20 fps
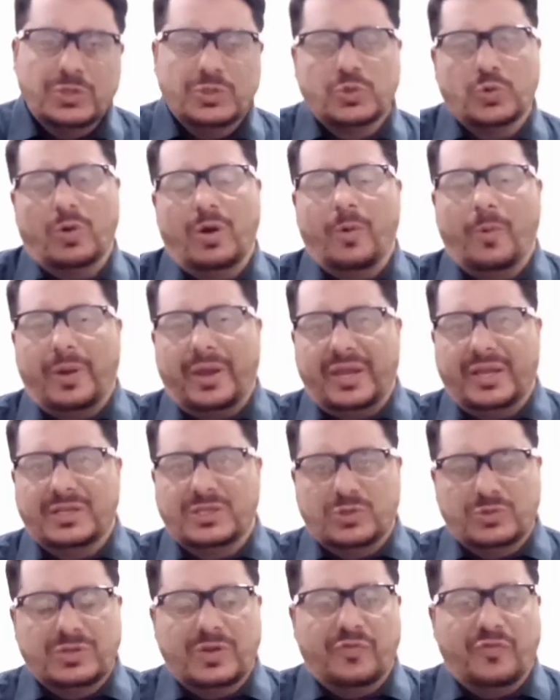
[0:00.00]
to away,
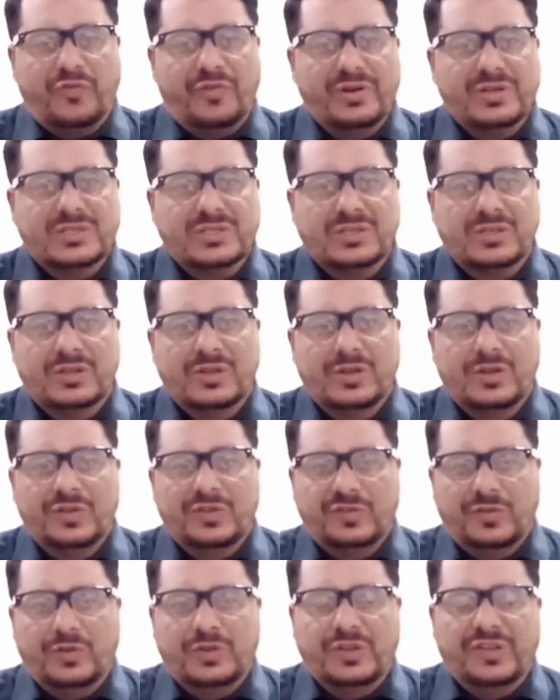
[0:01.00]
to different.
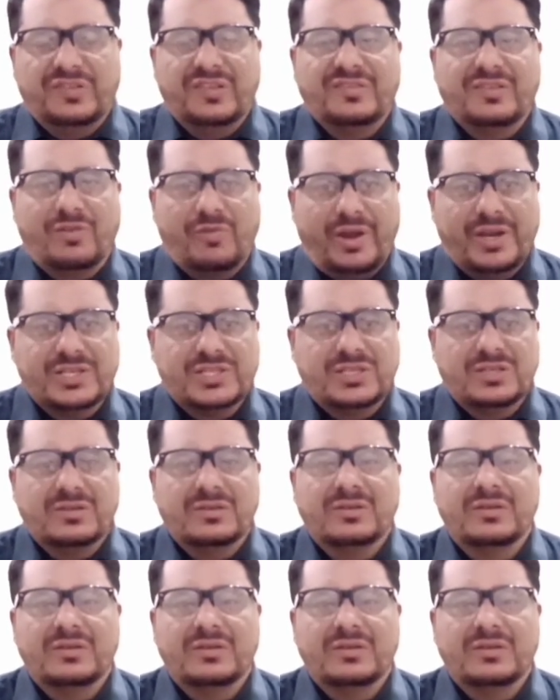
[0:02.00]
So this is the right